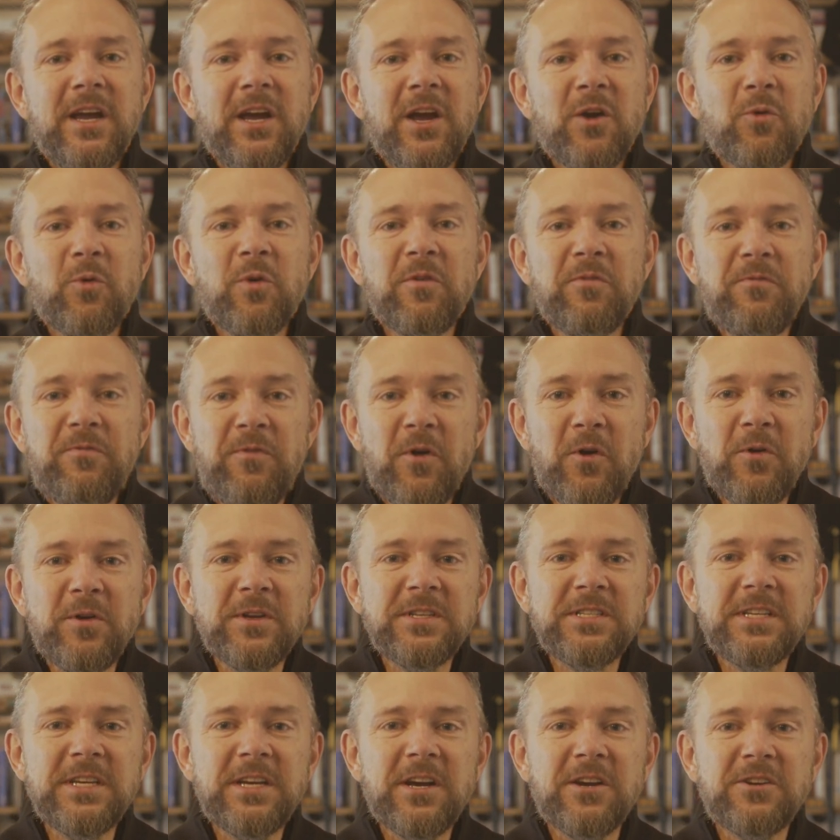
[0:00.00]
And we're
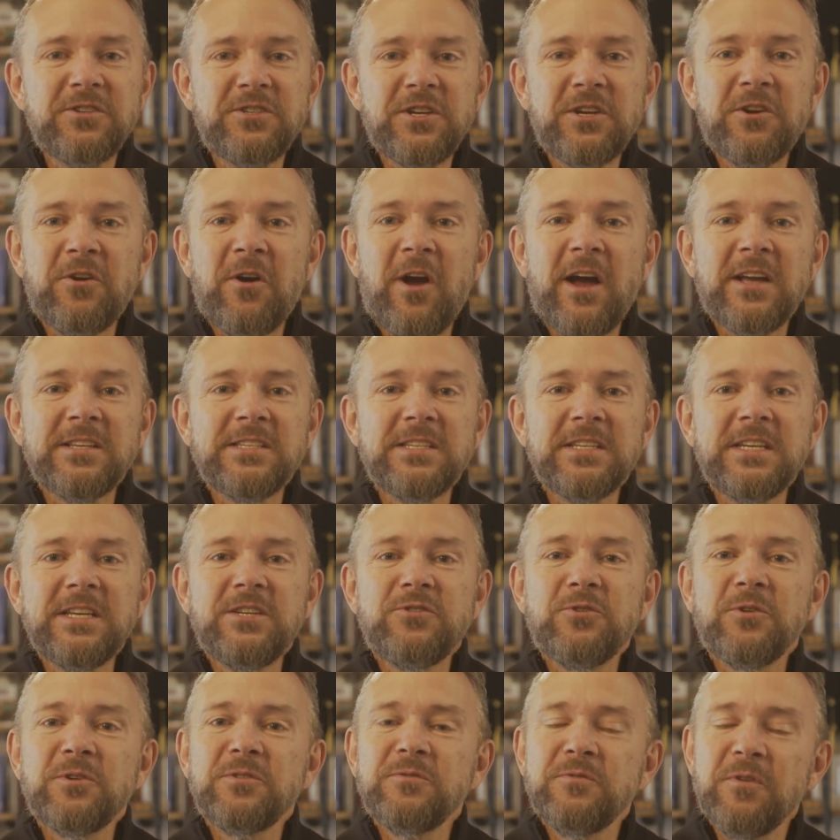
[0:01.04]
focusing our generosity
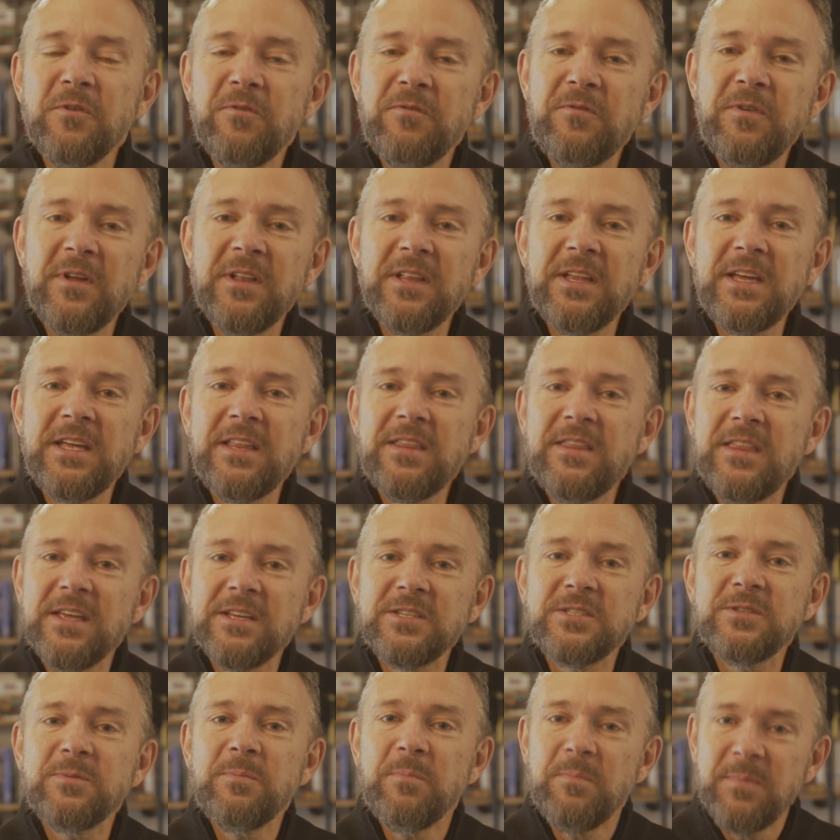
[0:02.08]
towards fulfilling
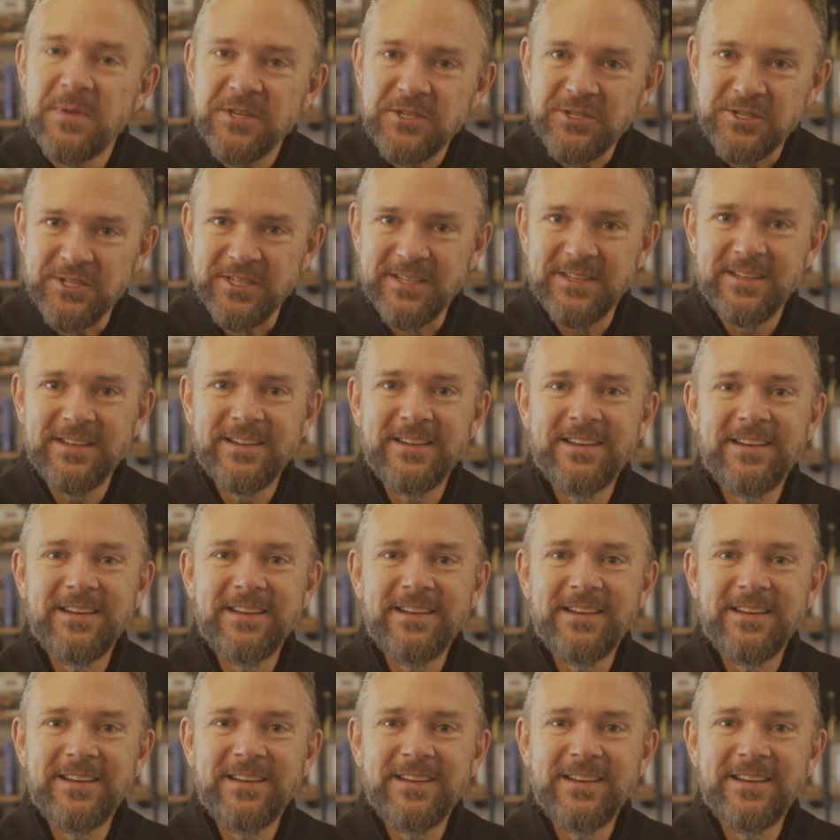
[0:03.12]
this mission.